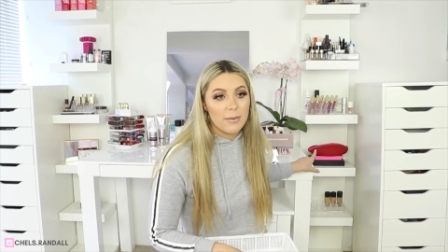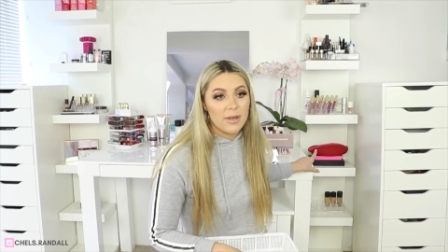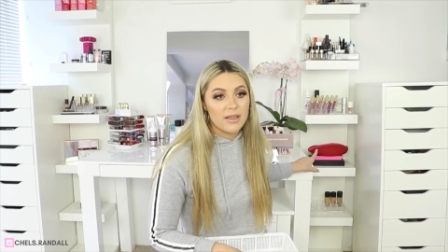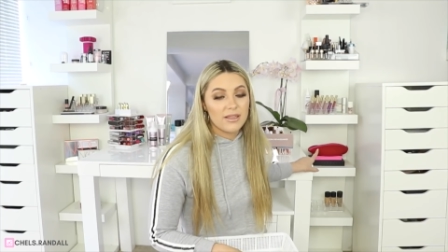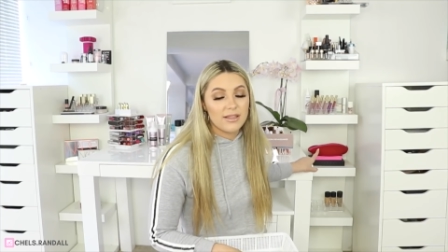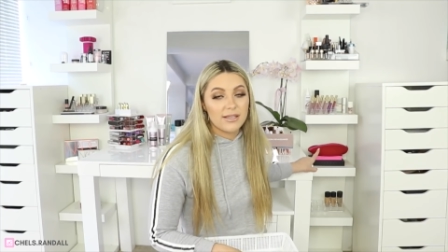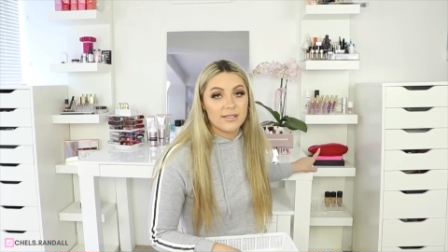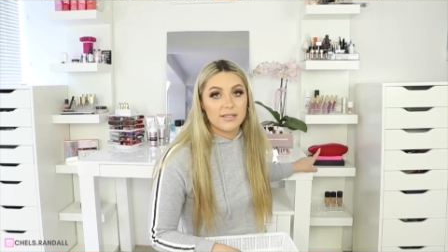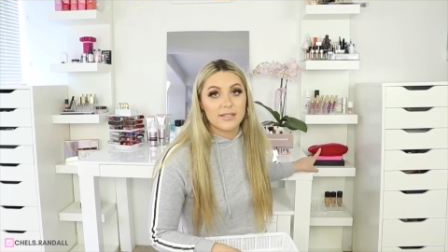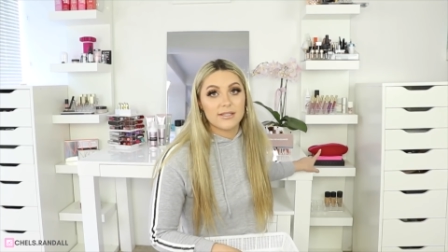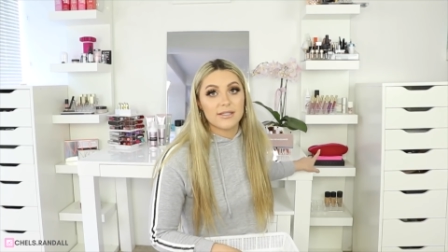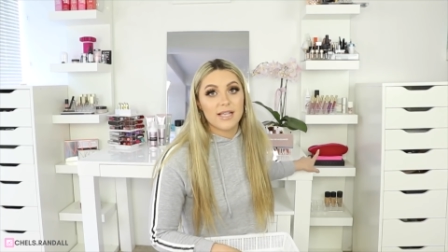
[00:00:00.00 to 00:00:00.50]

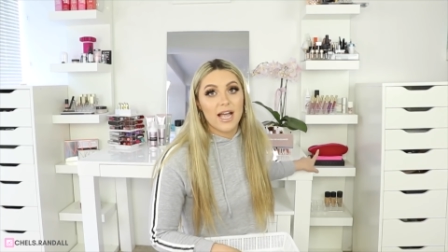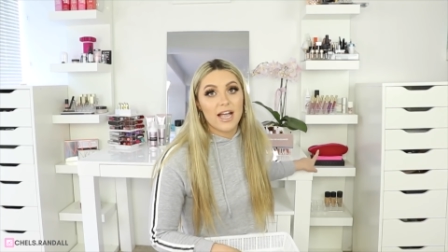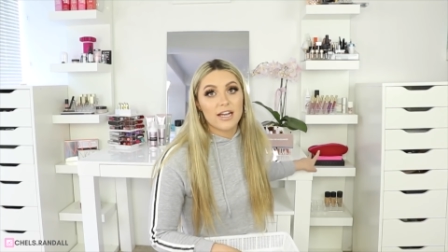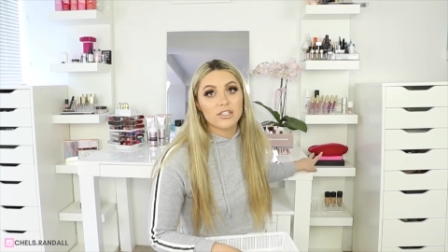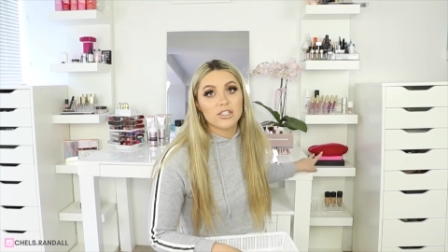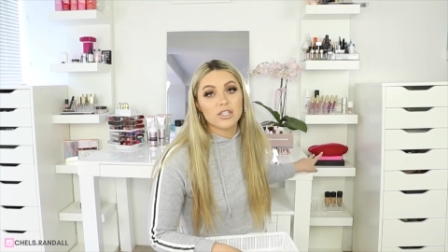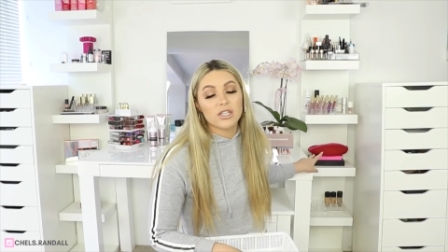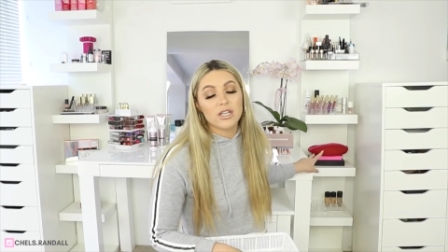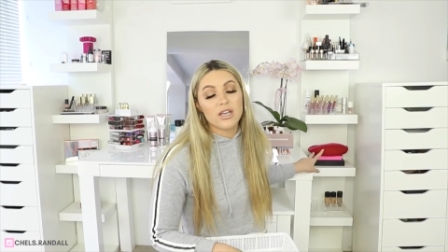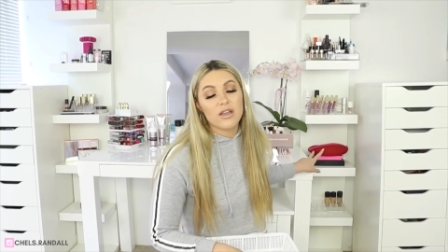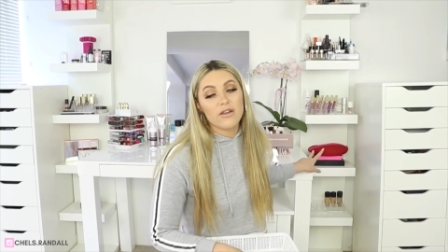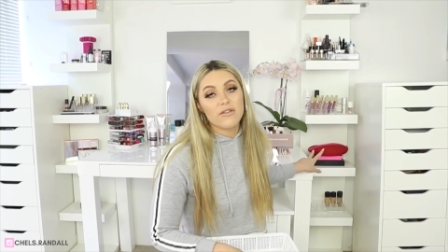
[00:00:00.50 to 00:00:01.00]
this is
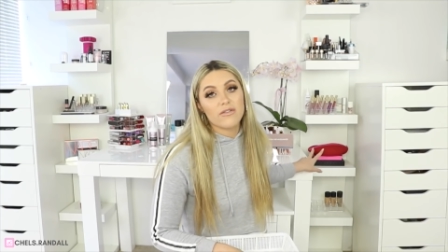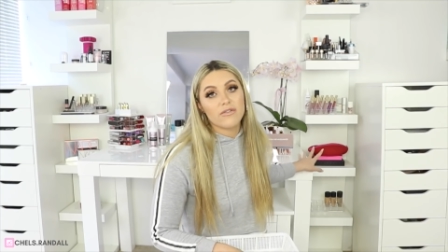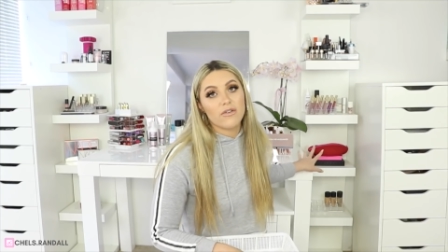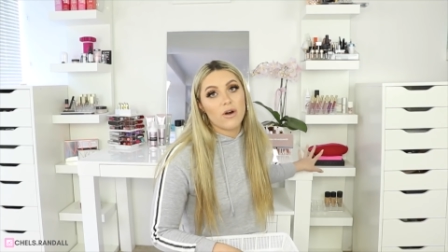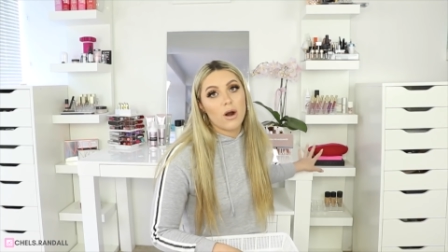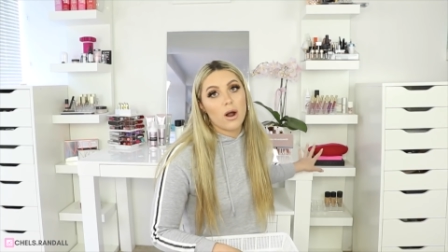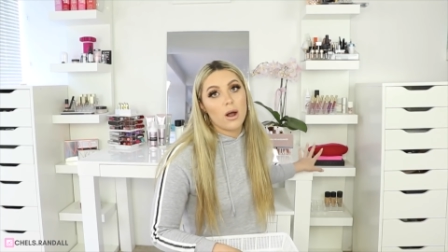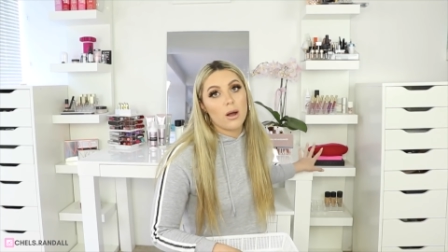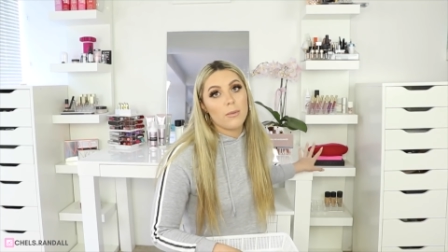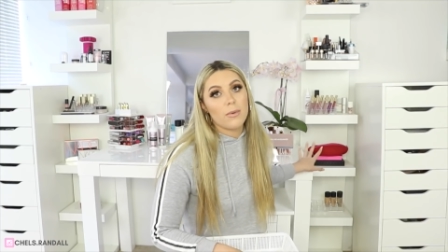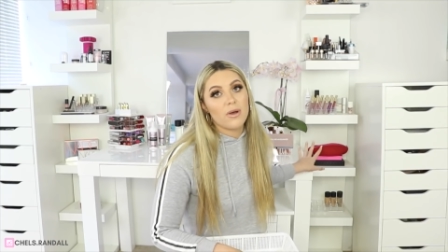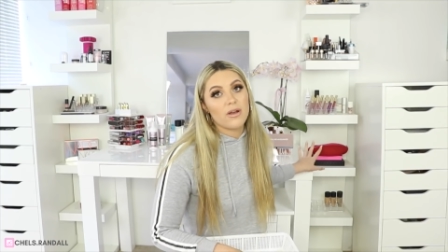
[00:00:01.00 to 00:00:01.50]
actually
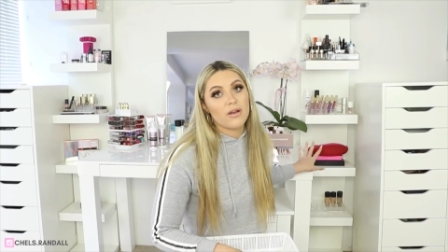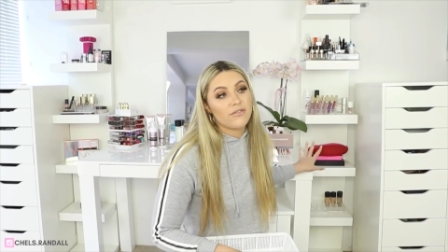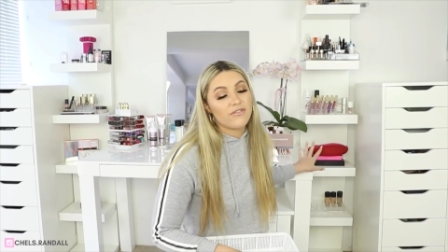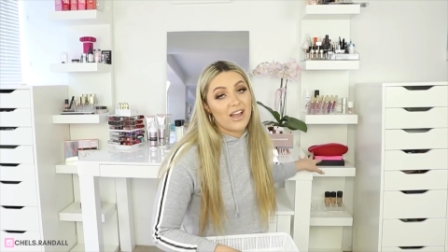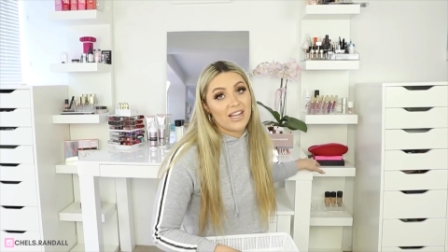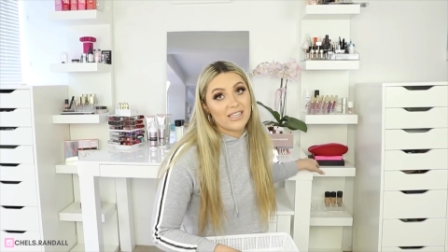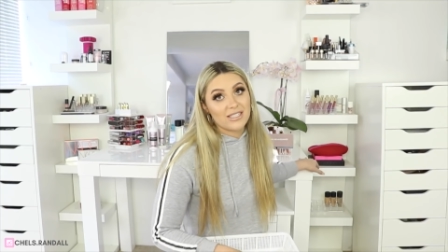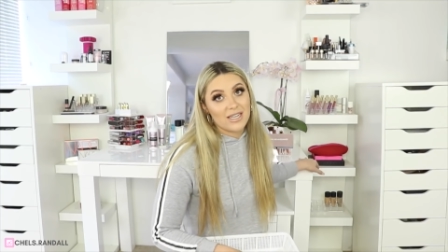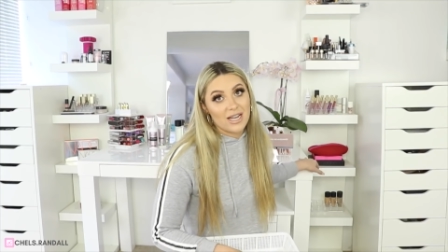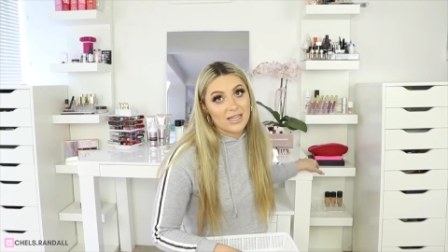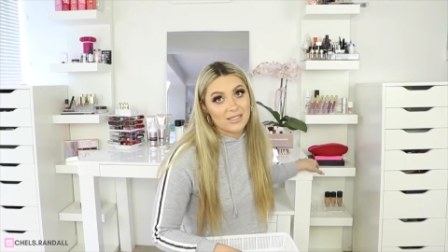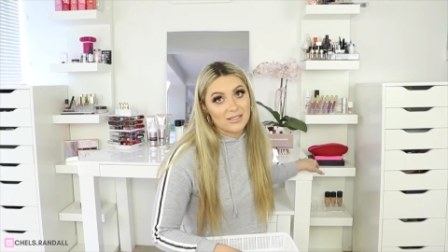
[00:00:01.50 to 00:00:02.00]
from
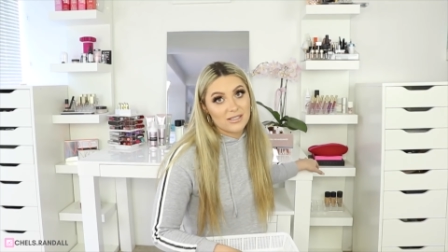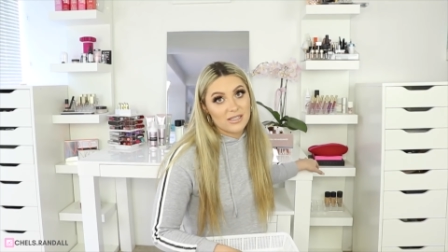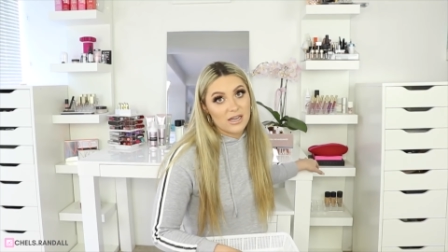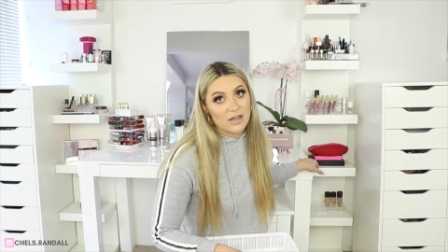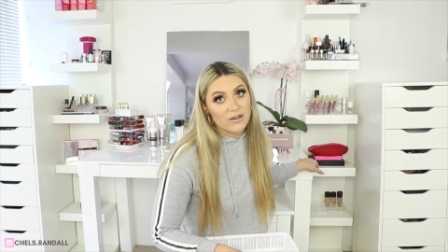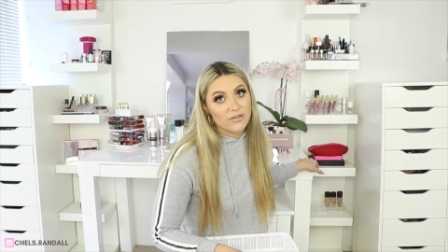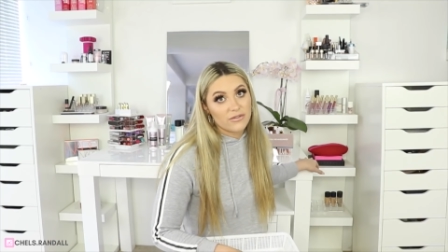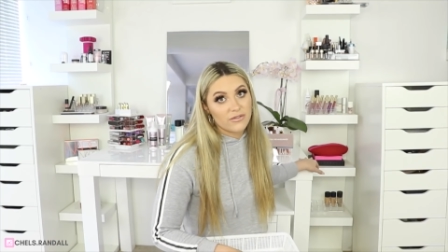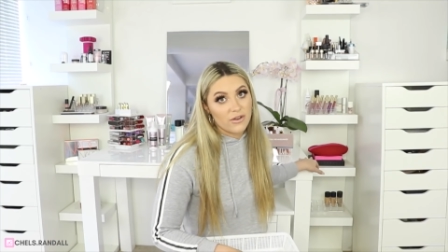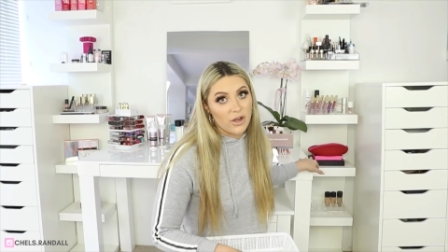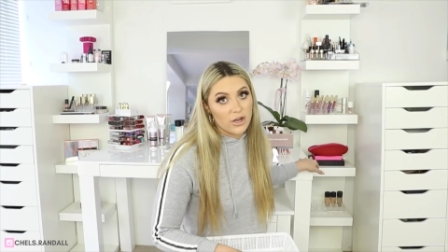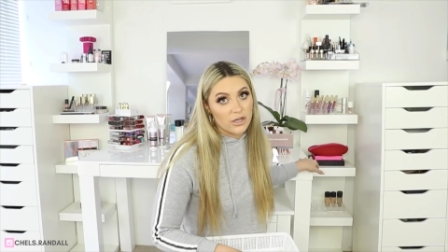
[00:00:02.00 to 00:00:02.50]

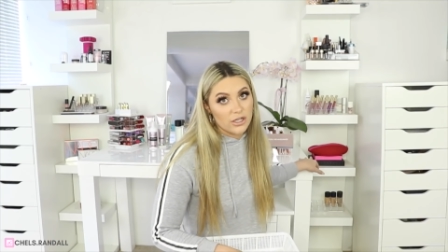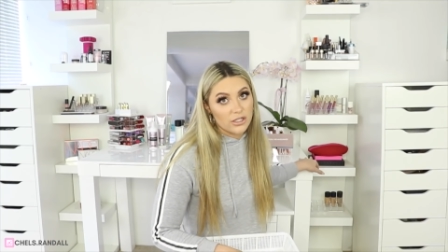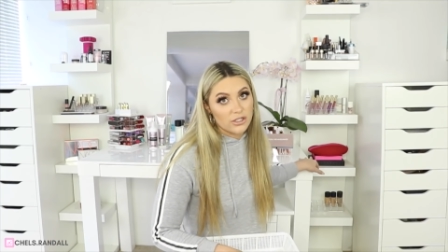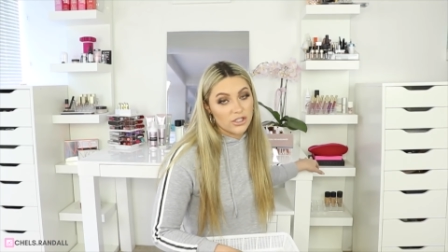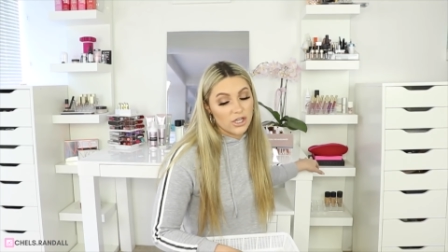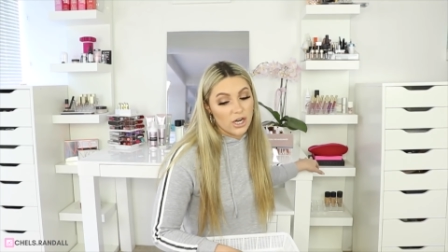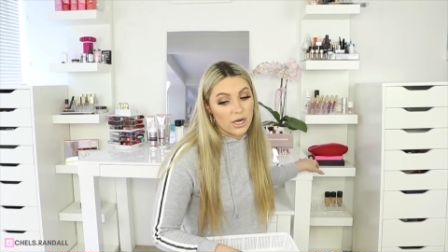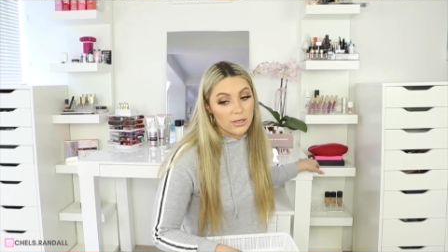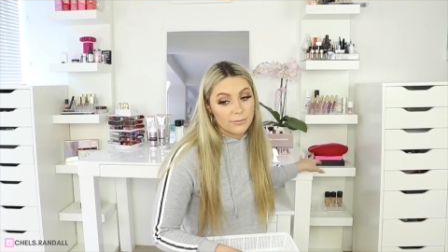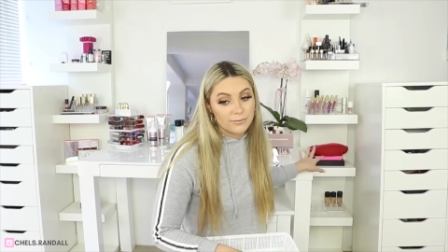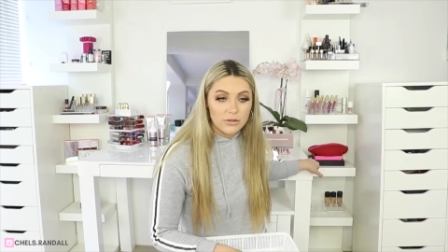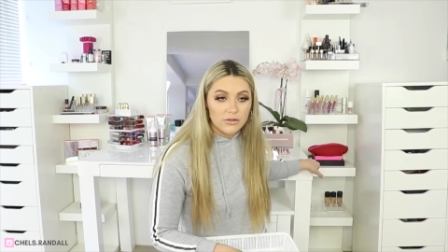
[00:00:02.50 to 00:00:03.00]
Fantastic
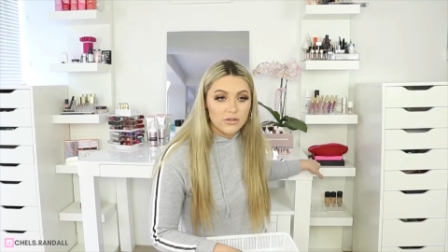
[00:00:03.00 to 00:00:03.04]
Furniture.